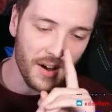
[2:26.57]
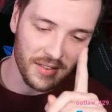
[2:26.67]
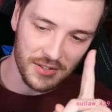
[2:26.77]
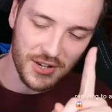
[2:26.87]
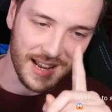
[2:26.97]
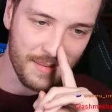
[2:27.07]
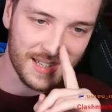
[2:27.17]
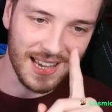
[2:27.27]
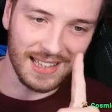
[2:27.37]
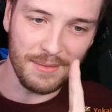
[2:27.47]
Hold on, chat. Give
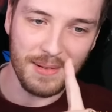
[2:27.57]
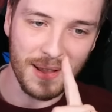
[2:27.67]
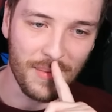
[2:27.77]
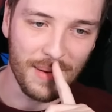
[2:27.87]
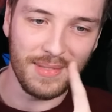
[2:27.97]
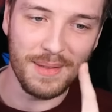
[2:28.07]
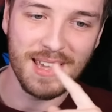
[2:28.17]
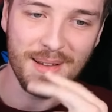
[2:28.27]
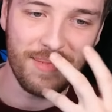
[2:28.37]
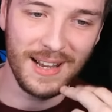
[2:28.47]
me a second. Let me get my... Let
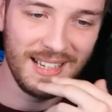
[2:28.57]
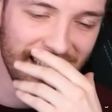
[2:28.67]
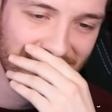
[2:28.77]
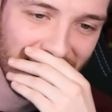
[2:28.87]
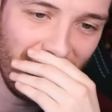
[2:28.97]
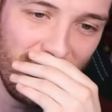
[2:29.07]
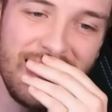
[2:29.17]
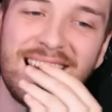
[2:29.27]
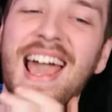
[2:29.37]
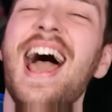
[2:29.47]
me get my... Let me get...